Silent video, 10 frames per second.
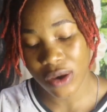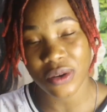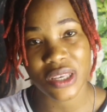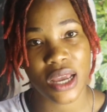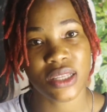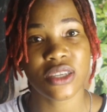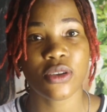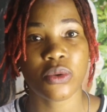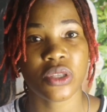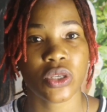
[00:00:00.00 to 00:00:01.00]
because I did
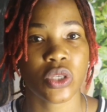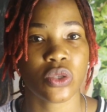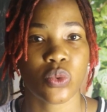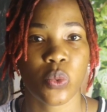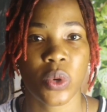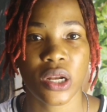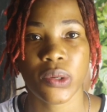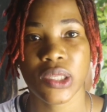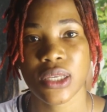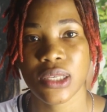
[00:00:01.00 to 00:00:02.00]
all this too when I
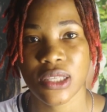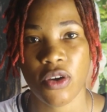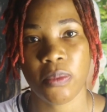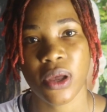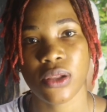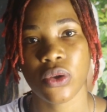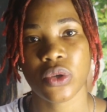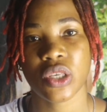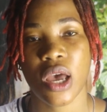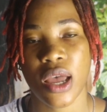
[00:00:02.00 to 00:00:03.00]
wanted to start my
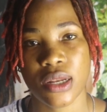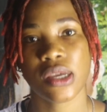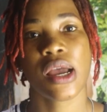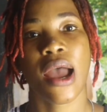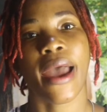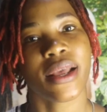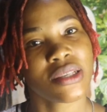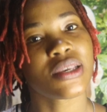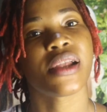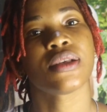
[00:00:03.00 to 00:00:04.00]
locks, and I
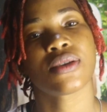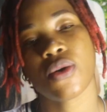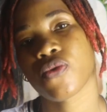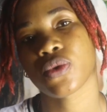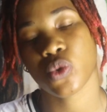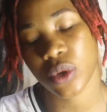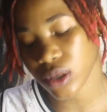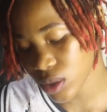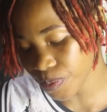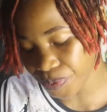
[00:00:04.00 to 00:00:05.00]
decided to go for
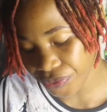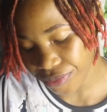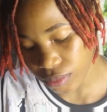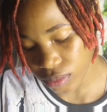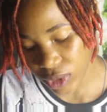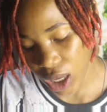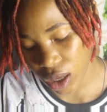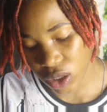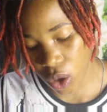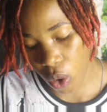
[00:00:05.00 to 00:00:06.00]
twist.
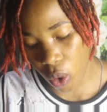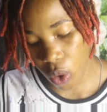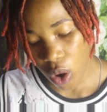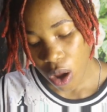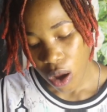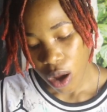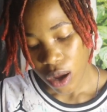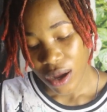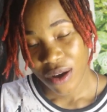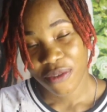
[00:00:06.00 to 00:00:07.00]
So
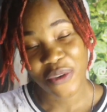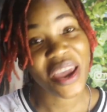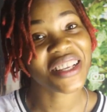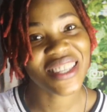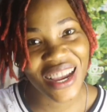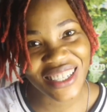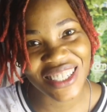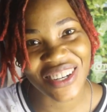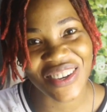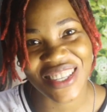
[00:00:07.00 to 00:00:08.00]
for
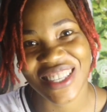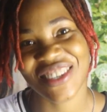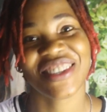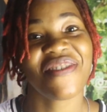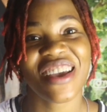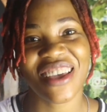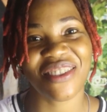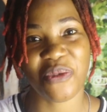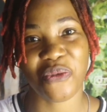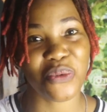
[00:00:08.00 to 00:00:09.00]
extensions, you never get
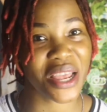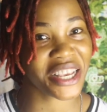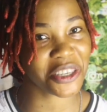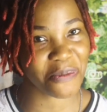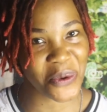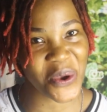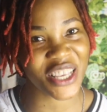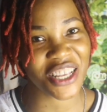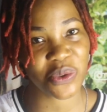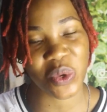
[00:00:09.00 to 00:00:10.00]
the full
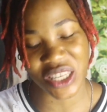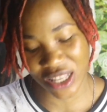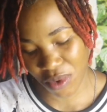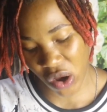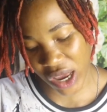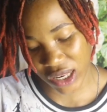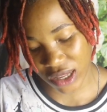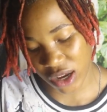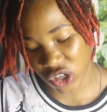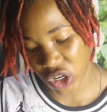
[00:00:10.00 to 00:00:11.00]
experience. That's one thing about
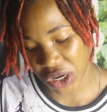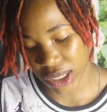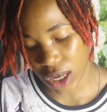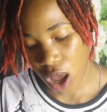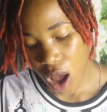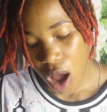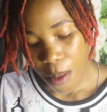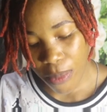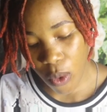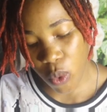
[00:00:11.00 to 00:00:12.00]
extensions.
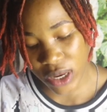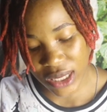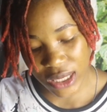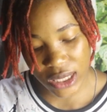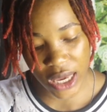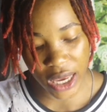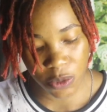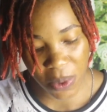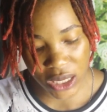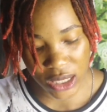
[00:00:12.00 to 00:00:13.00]
But what are the
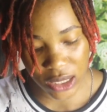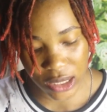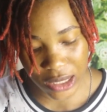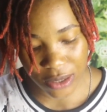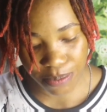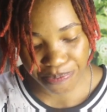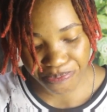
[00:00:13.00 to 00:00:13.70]
expectancy?